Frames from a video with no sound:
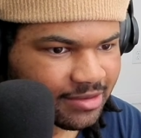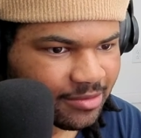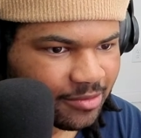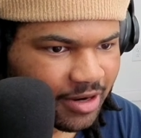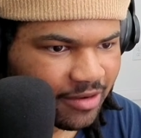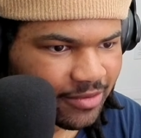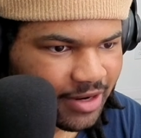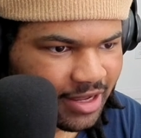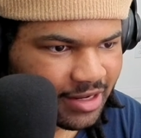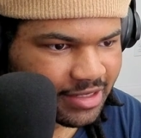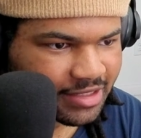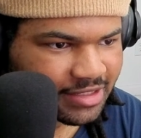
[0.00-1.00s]
whatever that
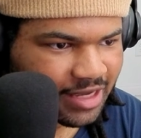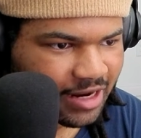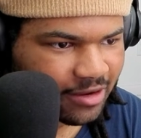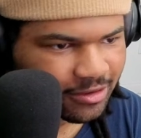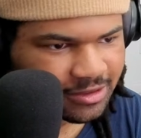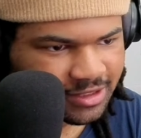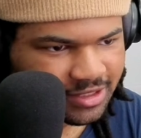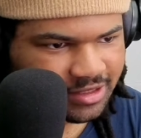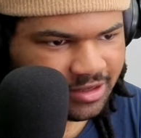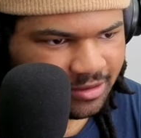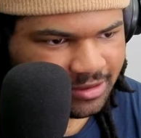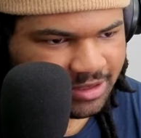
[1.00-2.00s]
is, kind of goes with it,
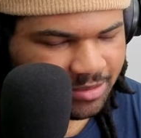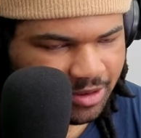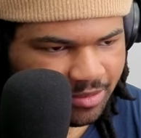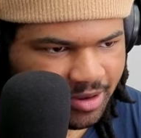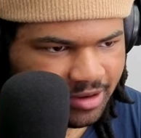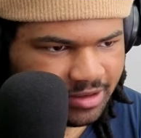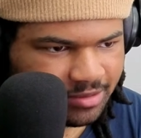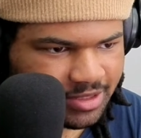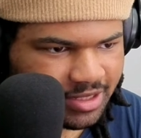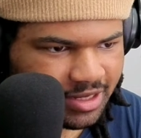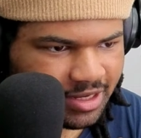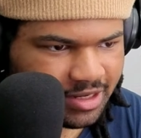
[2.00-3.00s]
a similar melody with
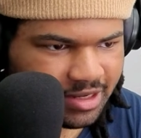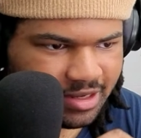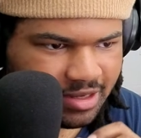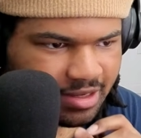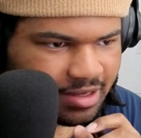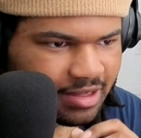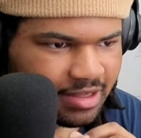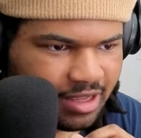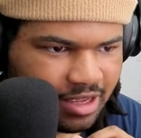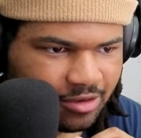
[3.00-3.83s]
that You